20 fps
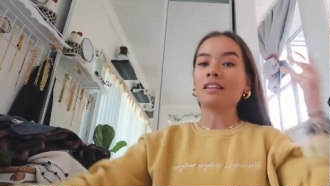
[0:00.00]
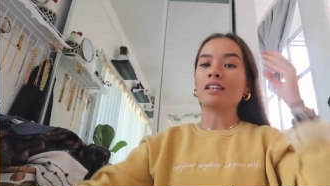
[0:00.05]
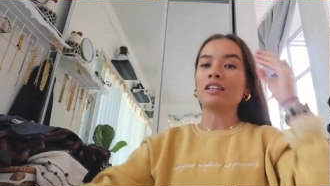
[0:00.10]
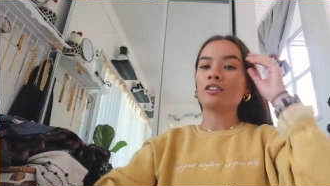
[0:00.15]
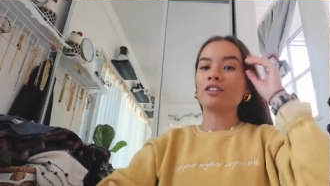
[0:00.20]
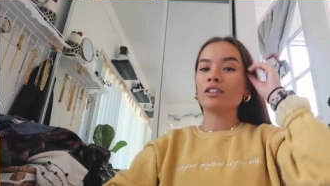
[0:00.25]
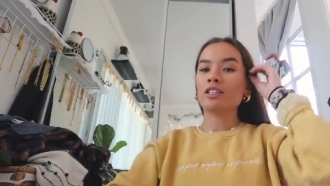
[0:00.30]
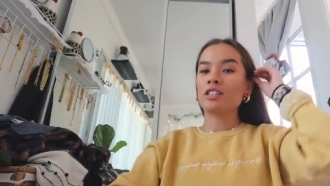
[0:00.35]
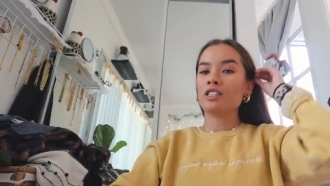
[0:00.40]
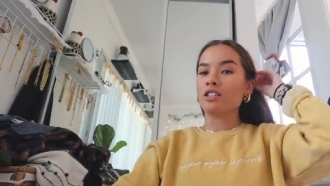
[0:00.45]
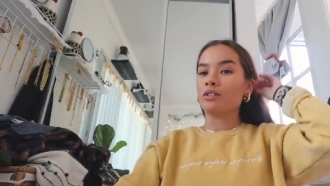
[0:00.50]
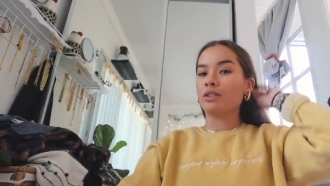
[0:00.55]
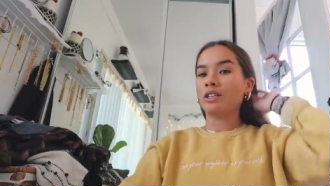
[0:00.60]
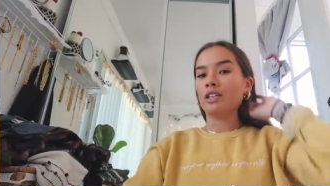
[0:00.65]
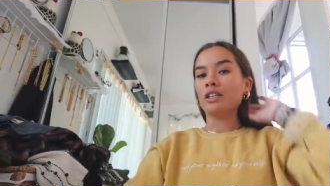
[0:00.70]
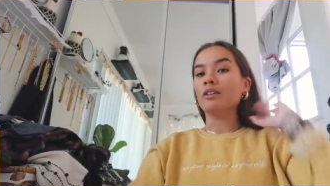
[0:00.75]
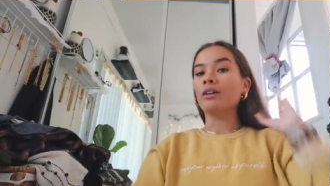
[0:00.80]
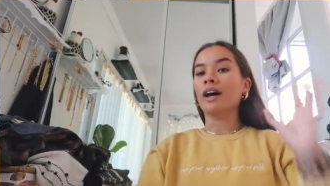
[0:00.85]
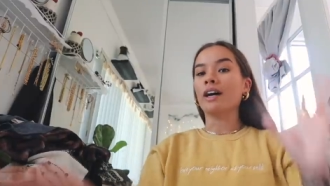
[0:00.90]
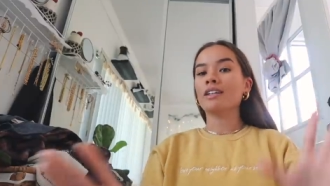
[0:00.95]
Literally so
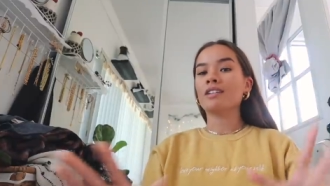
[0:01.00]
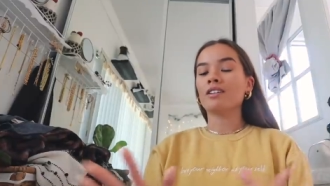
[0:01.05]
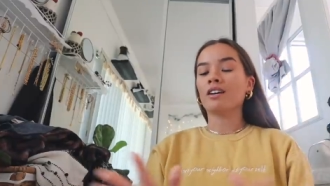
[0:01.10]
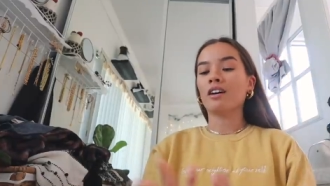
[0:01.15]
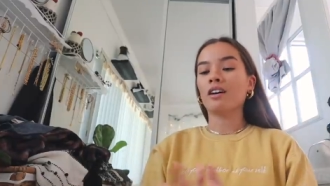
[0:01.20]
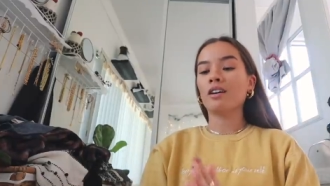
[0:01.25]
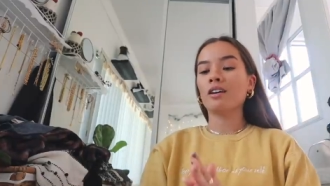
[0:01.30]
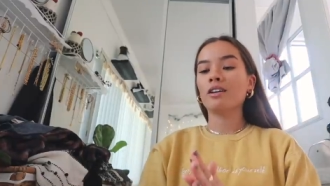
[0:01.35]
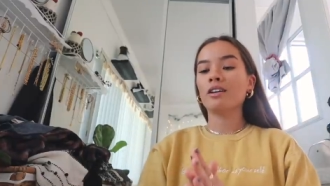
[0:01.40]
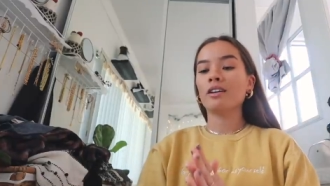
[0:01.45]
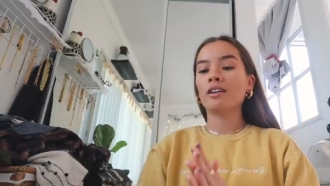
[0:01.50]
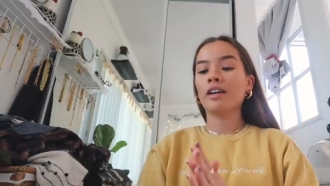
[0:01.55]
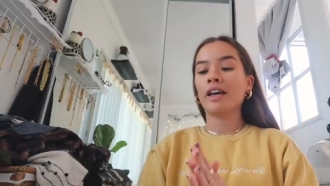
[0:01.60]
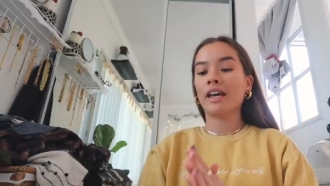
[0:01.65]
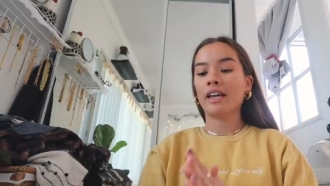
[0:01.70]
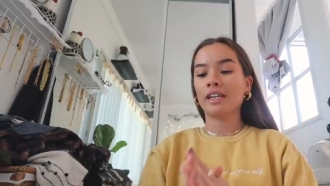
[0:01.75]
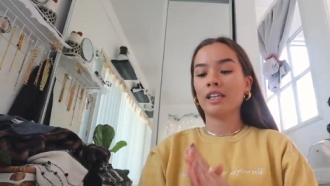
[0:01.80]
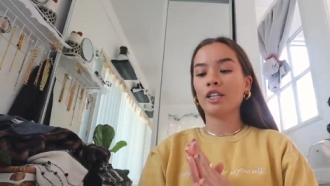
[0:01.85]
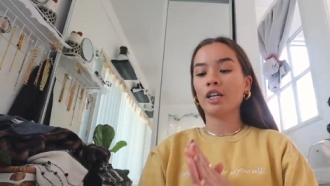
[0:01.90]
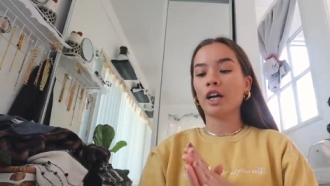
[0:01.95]
cute. I saw
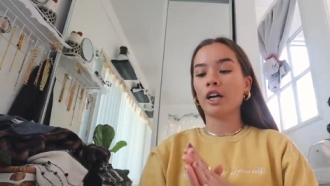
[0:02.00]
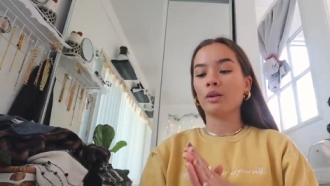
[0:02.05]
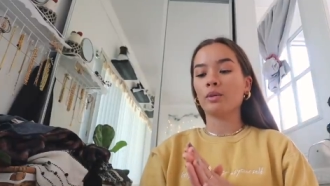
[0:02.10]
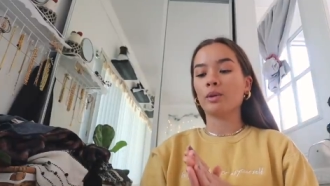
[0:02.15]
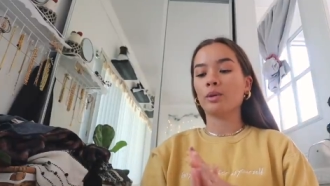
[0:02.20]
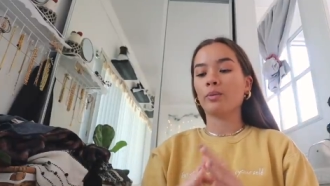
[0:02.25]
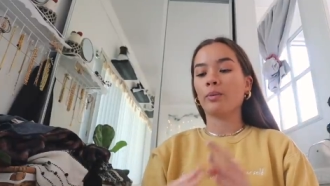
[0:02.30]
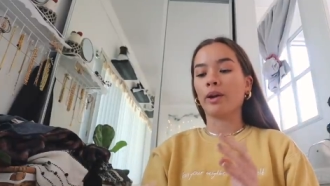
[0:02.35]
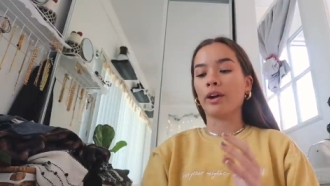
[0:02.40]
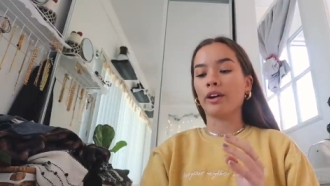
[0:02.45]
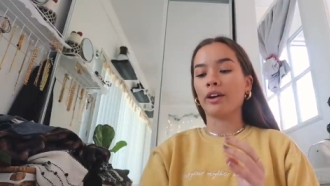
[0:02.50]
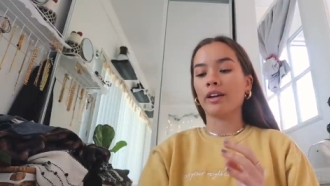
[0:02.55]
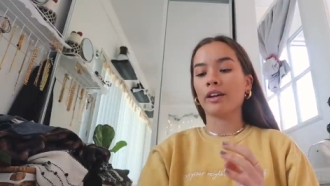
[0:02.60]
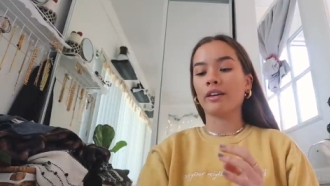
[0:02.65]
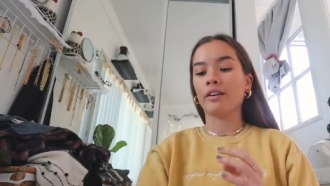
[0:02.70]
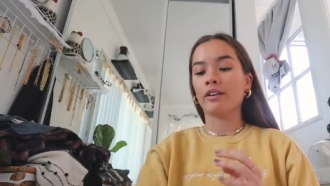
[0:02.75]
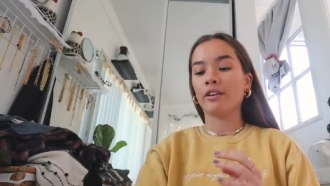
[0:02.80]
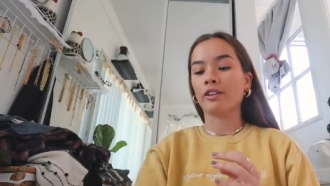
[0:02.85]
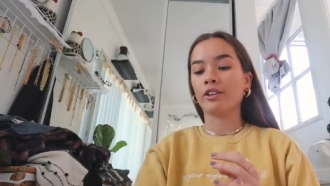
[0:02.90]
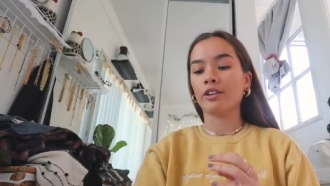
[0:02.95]
Hannah Godwin wearing
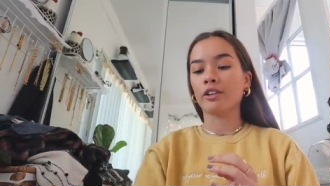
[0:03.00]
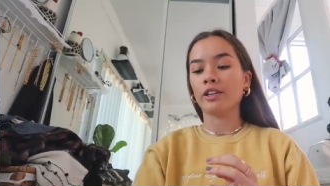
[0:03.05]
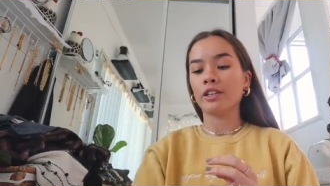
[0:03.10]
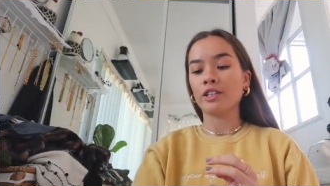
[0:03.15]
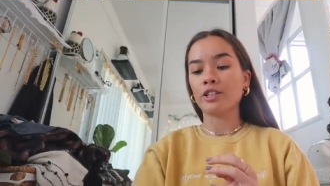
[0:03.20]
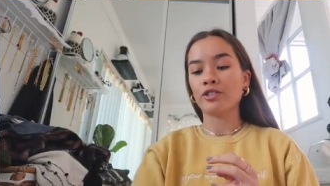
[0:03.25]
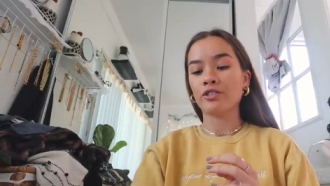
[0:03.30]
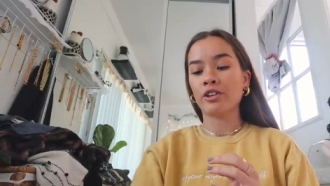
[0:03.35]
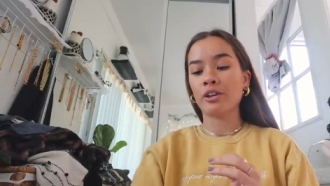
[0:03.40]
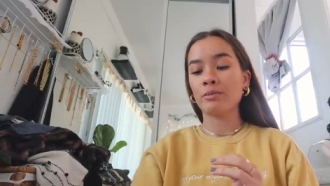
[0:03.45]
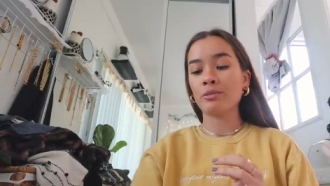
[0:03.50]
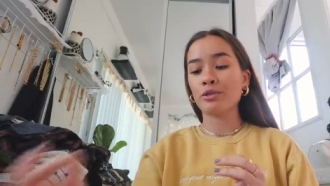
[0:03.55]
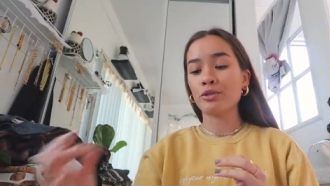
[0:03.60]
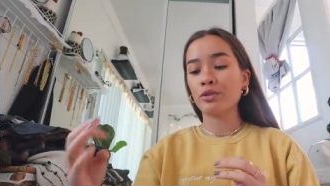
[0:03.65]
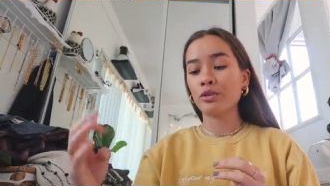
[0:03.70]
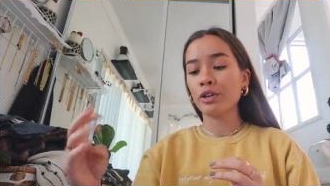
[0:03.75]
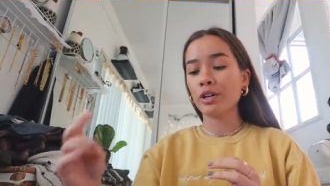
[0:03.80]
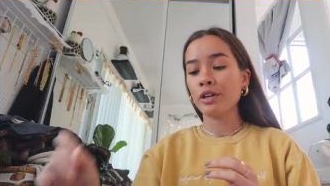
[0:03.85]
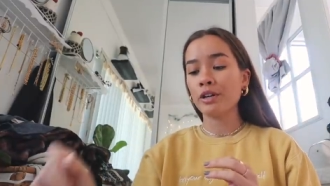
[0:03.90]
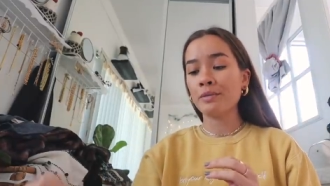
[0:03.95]
it on her Instagram
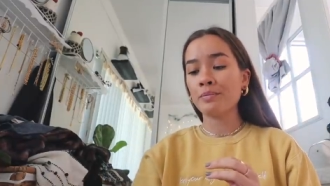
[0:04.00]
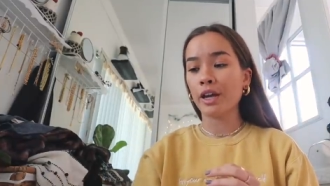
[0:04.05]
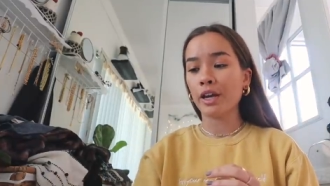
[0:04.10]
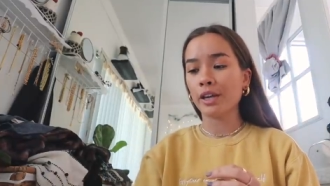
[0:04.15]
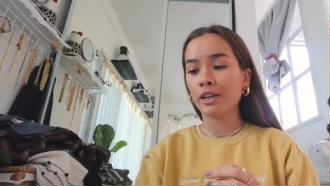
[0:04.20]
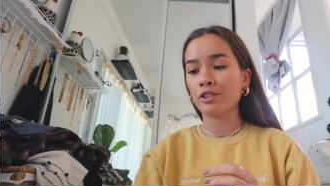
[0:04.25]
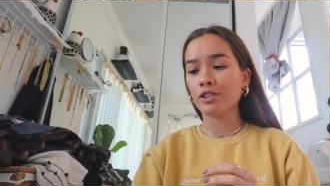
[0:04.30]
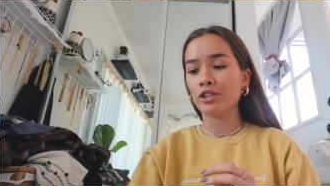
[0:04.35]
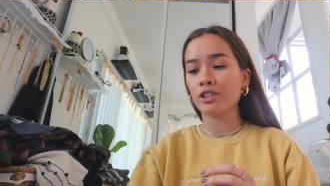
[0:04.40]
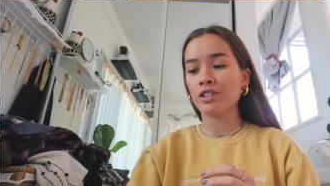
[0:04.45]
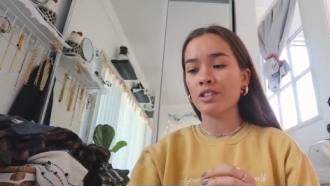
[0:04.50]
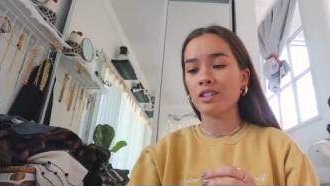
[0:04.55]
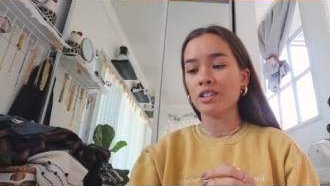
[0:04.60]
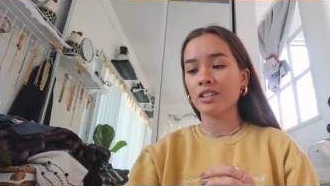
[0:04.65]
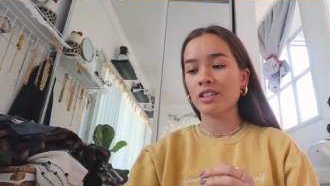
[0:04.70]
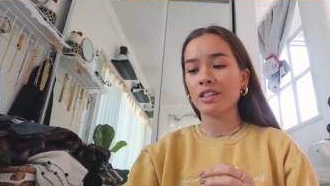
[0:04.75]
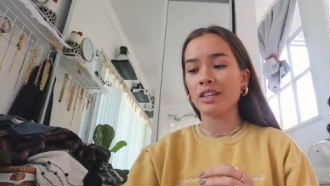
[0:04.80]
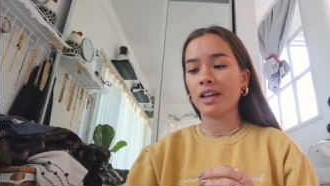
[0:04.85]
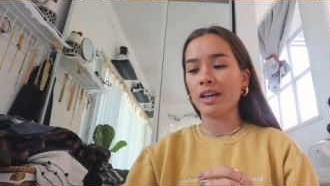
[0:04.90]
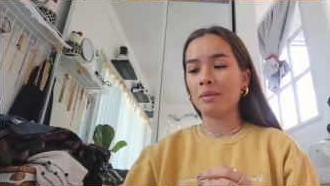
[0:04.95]
story and her and
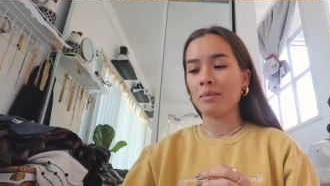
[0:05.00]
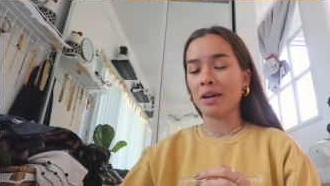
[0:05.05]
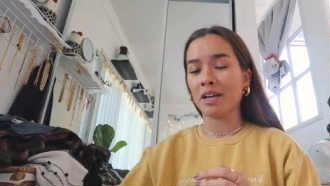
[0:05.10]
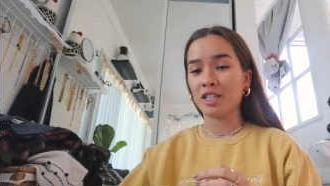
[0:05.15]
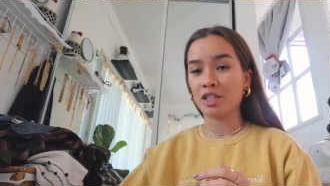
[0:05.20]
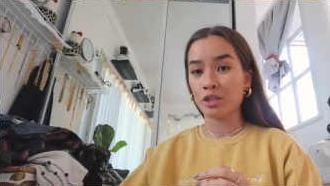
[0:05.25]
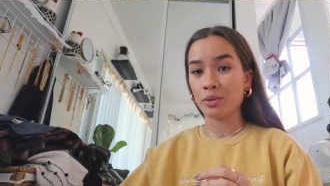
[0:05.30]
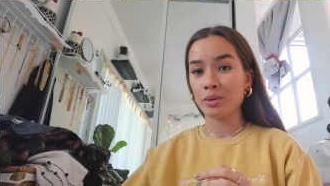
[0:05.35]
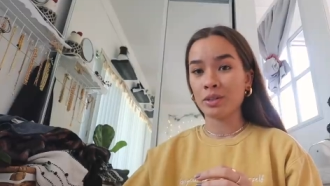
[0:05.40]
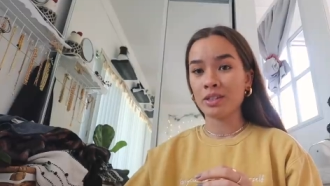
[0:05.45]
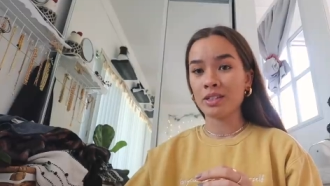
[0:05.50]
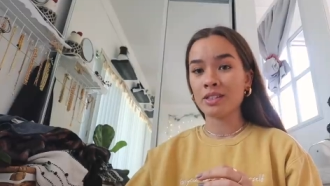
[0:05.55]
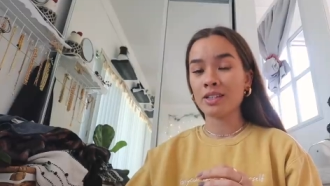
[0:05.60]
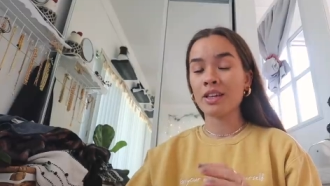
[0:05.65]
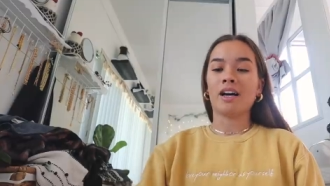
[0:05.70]
Dylan had matching ones.